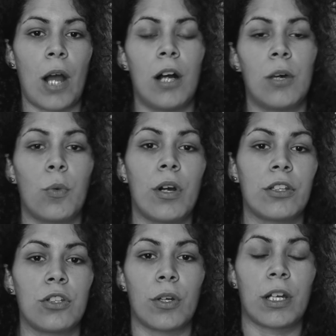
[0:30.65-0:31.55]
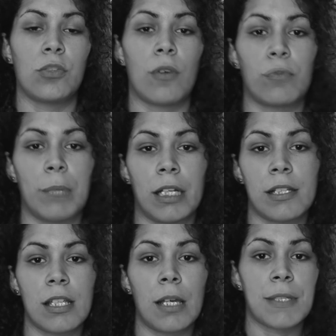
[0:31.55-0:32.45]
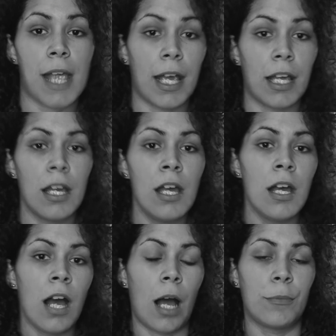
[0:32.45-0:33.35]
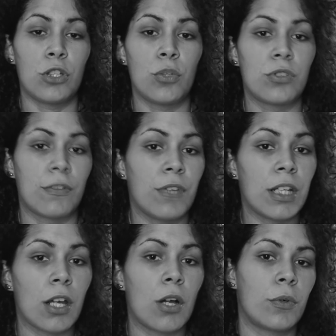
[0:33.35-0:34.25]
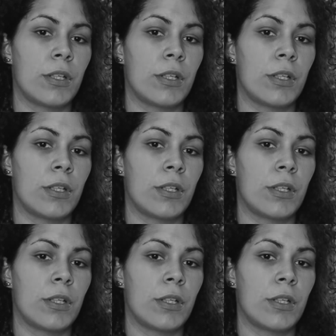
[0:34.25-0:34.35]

Can you offer me any tips? Hey, I'm new to video.